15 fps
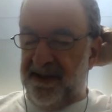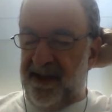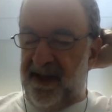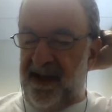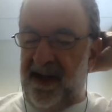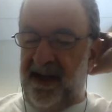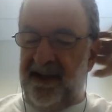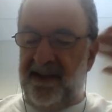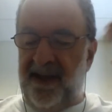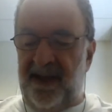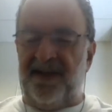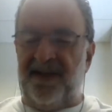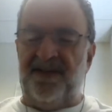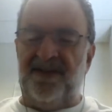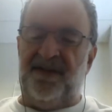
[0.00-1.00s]
that I
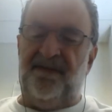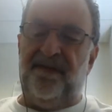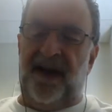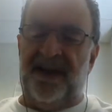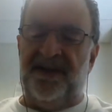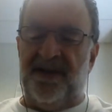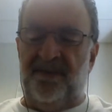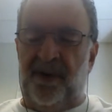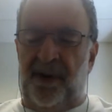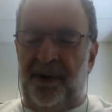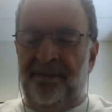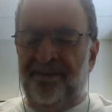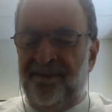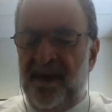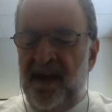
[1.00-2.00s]
think is
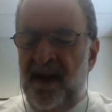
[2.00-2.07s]
defensible,